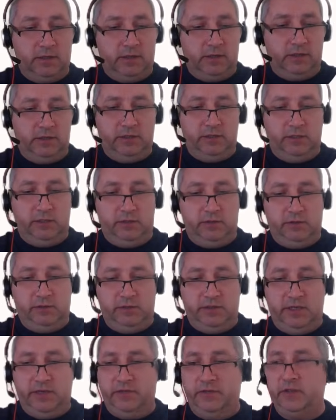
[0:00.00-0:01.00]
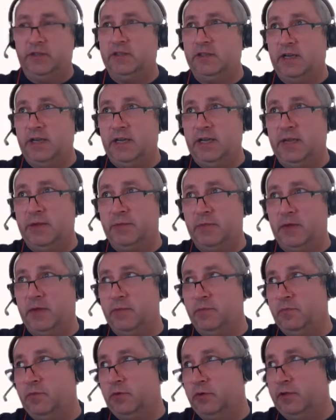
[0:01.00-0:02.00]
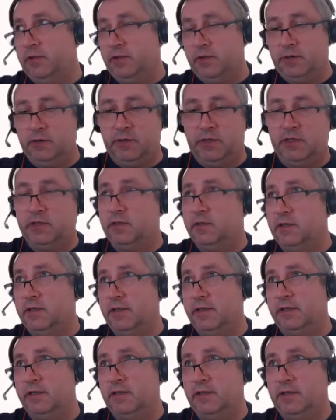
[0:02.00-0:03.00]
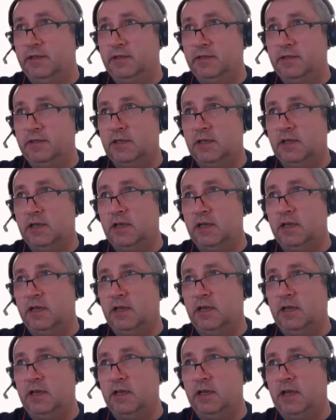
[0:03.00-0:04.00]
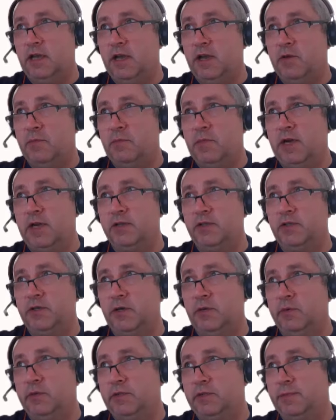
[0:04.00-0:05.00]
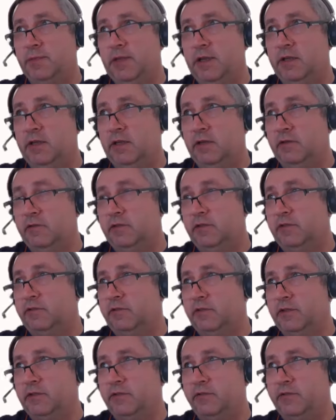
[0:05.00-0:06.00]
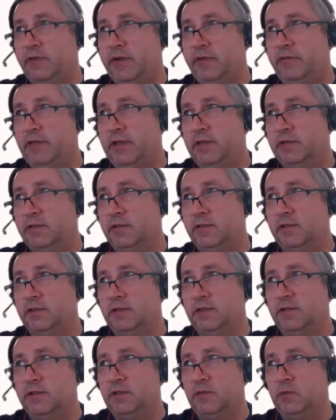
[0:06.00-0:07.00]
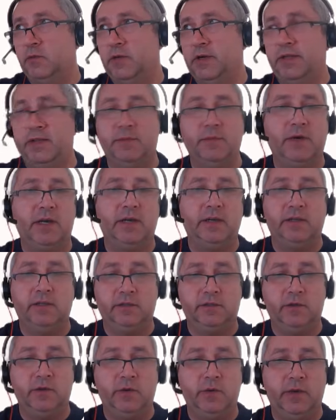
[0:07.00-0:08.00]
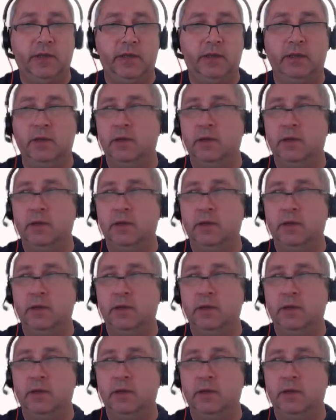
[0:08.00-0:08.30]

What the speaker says: Just to save the time, I'm putting the question like this. How much are we spending on D365 licenses and where the money is going?